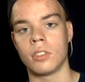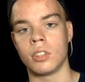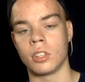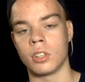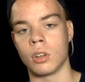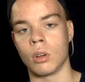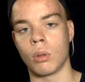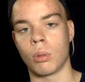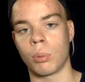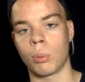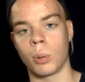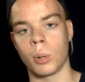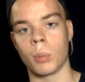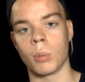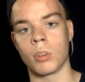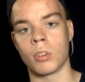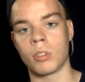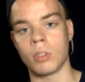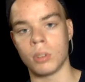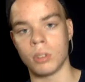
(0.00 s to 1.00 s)
go through
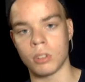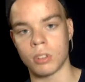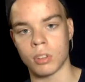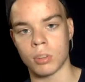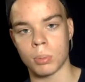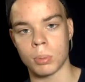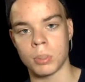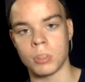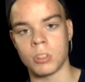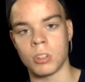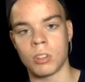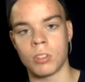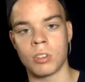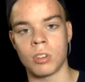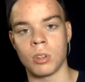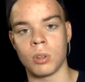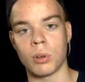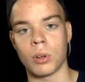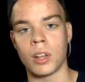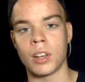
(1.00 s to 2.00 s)
with Students of
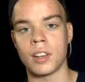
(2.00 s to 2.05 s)
Spinjitzu.